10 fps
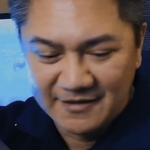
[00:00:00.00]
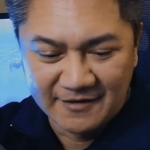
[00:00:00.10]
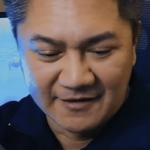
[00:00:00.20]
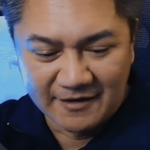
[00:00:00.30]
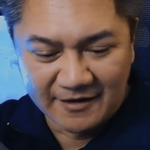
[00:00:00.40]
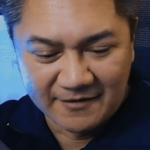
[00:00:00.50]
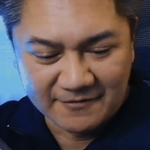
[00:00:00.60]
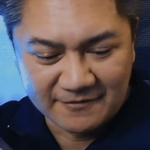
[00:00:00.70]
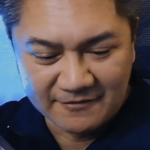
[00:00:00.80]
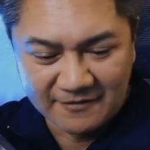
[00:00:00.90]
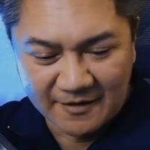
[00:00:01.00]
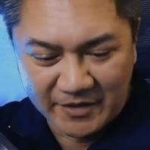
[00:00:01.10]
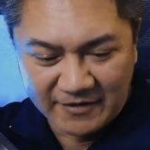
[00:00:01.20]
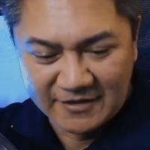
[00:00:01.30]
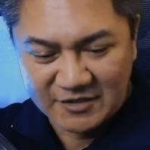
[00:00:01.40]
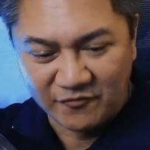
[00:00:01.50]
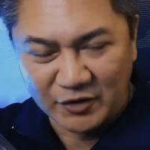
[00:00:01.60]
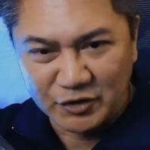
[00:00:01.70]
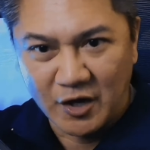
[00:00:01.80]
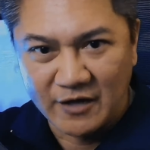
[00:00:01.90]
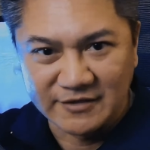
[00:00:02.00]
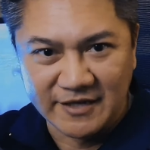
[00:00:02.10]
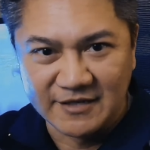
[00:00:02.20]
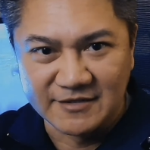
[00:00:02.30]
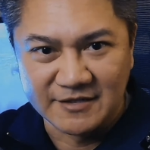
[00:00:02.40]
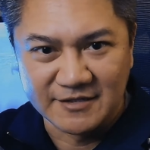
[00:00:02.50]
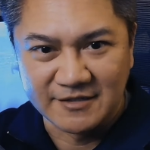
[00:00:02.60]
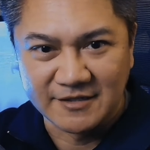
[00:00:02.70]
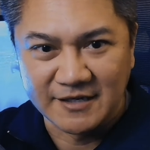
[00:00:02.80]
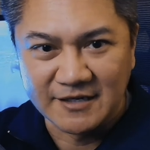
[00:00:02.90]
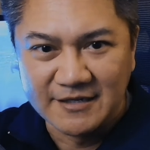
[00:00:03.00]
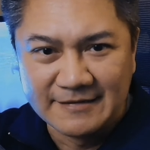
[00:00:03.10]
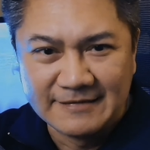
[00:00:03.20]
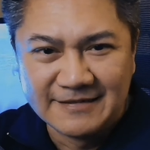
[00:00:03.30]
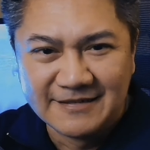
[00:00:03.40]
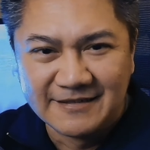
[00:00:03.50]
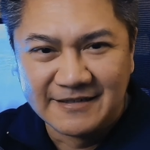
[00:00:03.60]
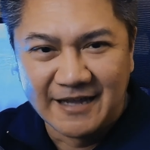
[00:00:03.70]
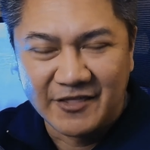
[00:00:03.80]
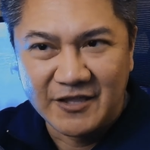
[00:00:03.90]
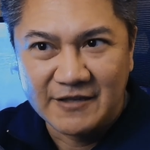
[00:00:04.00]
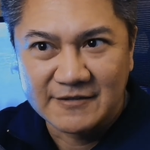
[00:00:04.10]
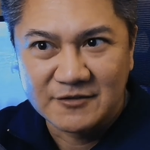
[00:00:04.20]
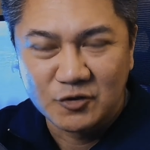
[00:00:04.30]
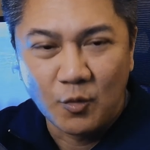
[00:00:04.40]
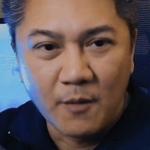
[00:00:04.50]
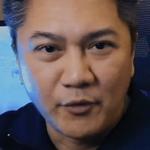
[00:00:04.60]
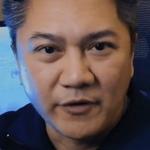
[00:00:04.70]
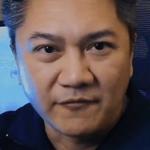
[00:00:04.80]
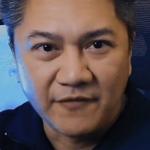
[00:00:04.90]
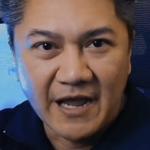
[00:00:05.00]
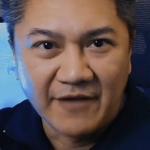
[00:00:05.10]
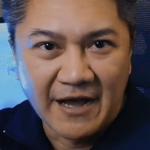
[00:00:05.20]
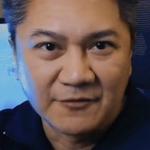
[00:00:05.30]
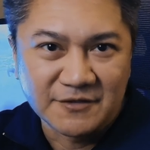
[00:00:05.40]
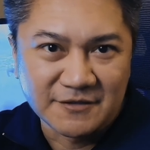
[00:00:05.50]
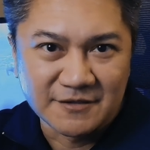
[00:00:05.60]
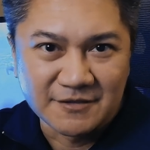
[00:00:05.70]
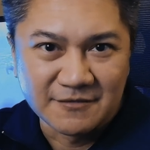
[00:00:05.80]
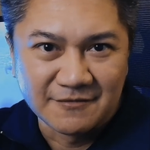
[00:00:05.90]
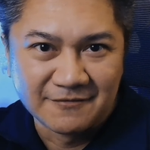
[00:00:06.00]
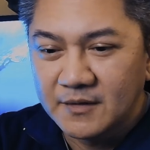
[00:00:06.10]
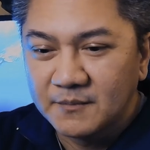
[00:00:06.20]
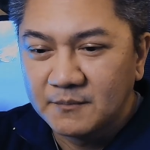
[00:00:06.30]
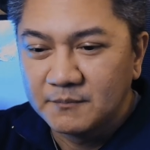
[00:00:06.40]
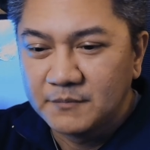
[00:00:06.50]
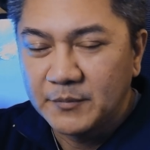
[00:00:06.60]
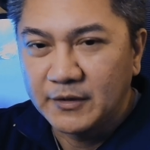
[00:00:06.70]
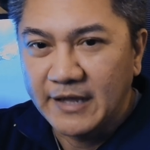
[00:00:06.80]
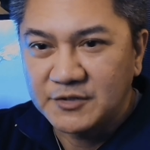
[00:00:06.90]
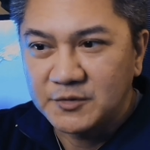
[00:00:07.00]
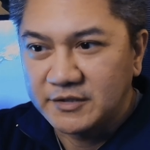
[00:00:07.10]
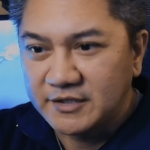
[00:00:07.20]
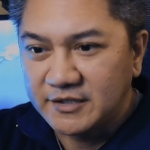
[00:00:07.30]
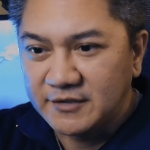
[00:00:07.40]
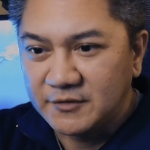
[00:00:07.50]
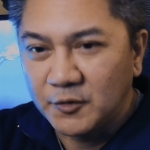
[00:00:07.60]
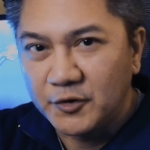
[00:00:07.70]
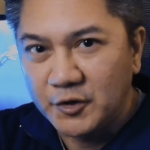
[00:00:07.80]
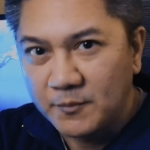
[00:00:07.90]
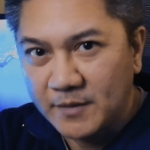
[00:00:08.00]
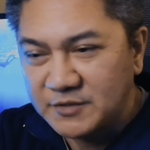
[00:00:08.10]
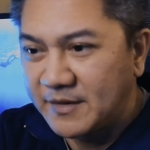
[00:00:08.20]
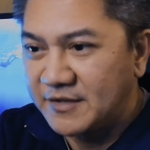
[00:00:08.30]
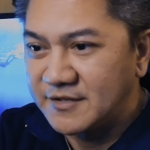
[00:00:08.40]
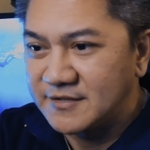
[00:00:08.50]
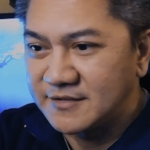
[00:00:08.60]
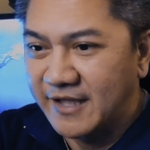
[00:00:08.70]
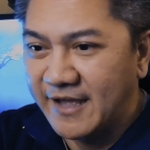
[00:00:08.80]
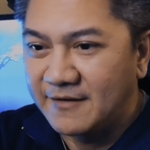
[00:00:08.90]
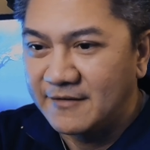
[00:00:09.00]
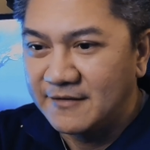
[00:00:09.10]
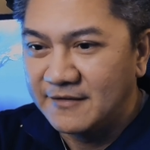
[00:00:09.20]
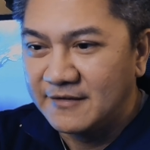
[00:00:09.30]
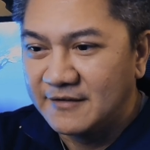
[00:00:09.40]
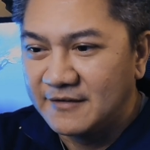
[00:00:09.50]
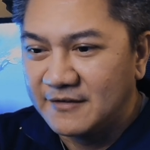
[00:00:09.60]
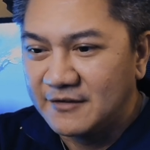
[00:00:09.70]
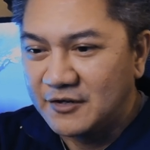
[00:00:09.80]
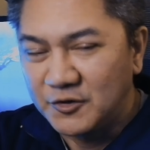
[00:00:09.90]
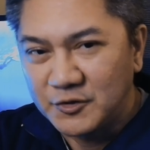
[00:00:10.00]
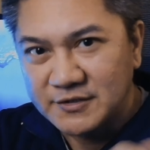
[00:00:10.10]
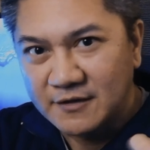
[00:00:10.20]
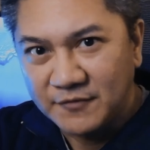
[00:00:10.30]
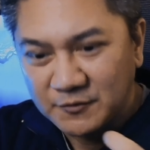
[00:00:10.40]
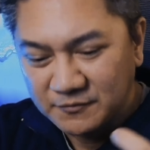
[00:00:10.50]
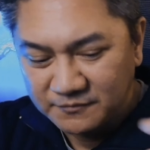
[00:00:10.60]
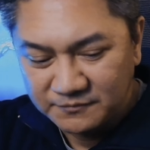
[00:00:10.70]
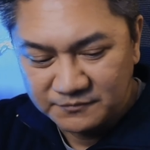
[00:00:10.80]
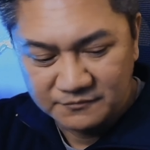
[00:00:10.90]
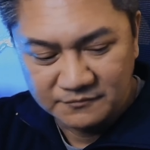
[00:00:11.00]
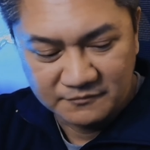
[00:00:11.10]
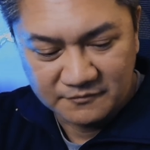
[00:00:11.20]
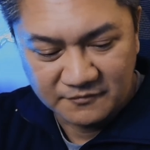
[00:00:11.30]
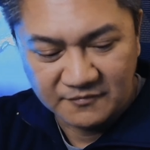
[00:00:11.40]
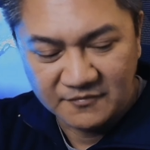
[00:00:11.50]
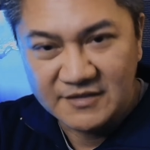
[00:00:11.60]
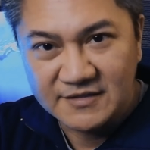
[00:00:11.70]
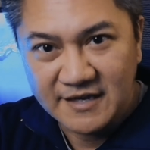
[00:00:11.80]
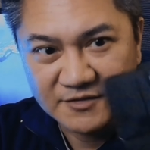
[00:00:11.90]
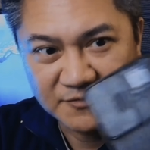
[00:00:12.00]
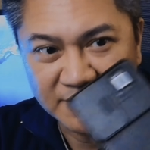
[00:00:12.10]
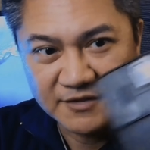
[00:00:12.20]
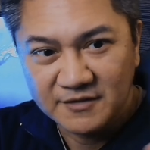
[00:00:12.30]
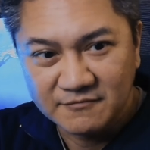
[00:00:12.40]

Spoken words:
I mean, this Viltrox lens is like, I think it's 12.5 ounces. People actually don't know much about this, that, you know, your cell phone, these guys over here,